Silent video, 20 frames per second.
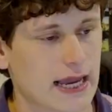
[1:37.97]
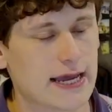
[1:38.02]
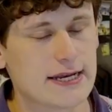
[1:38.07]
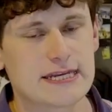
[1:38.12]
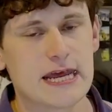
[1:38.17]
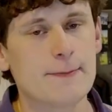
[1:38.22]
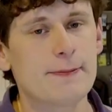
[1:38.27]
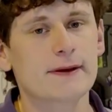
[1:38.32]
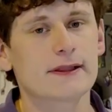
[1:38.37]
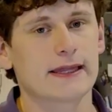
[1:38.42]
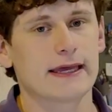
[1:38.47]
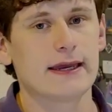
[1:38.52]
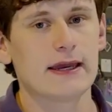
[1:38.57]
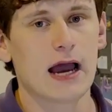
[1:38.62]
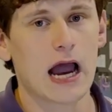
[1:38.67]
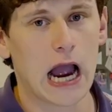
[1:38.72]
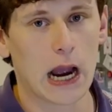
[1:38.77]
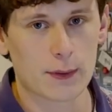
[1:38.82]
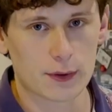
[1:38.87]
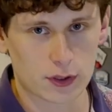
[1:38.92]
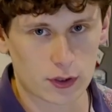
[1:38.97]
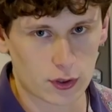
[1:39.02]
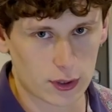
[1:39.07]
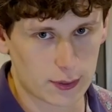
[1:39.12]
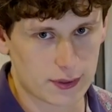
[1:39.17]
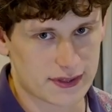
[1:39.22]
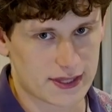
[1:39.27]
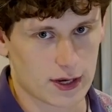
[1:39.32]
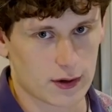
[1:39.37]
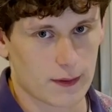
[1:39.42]
and typically, I would agree
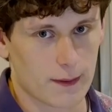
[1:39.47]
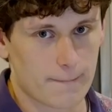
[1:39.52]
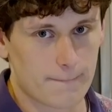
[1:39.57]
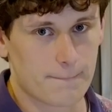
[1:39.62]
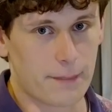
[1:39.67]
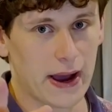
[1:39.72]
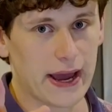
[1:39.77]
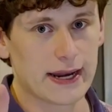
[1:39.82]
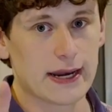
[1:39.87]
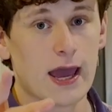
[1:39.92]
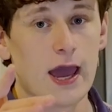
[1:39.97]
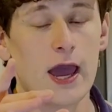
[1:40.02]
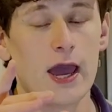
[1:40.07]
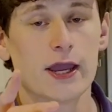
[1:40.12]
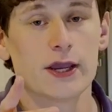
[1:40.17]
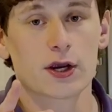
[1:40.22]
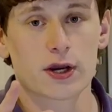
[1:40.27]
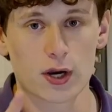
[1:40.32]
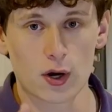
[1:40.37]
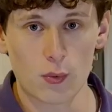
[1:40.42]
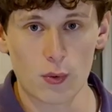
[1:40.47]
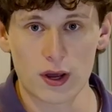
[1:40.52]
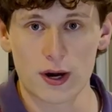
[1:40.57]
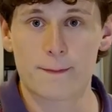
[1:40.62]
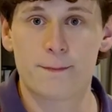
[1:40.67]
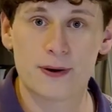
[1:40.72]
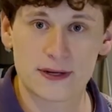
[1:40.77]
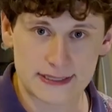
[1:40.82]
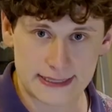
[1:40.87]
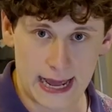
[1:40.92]
with you. But you're going to want
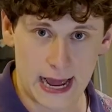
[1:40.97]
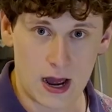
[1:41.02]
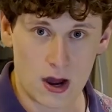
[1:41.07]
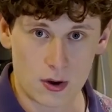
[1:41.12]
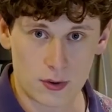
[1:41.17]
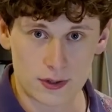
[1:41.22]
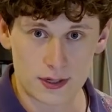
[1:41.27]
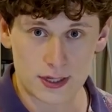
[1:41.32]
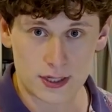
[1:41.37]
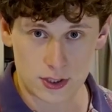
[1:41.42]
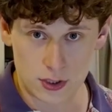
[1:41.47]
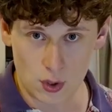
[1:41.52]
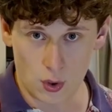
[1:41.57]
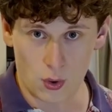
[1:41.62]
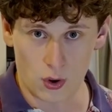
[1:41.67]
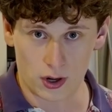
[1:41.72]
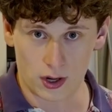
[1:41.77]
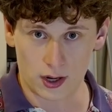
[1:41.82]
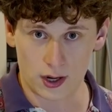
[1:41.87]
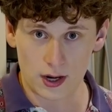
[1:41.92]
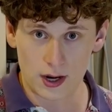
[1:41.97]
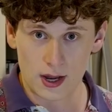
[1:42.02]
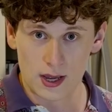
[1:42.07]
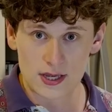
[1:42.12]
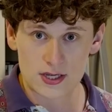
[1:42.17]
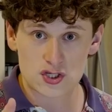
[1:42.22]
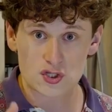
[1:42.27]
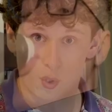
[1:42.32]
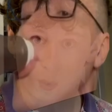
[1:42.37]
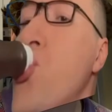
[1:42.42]
to put down your
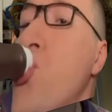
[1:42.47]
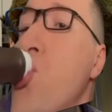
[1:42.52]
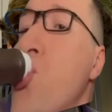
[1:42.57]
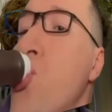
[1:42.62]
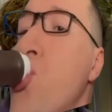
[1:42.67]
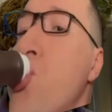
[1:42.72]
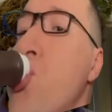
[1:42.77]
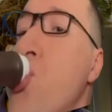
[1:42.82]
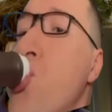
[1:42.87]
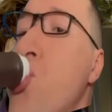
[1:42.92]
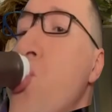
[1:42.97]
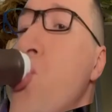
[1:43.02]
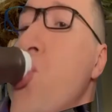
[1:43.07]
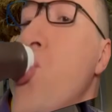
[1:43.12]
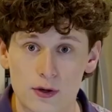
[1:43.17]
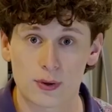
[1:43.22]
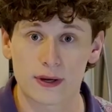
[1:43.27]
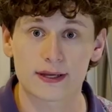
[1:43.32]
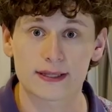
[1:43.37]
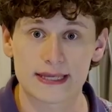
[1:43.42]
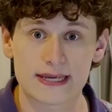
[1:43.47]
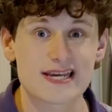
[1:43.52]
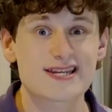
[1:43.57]
Soylent really quickly,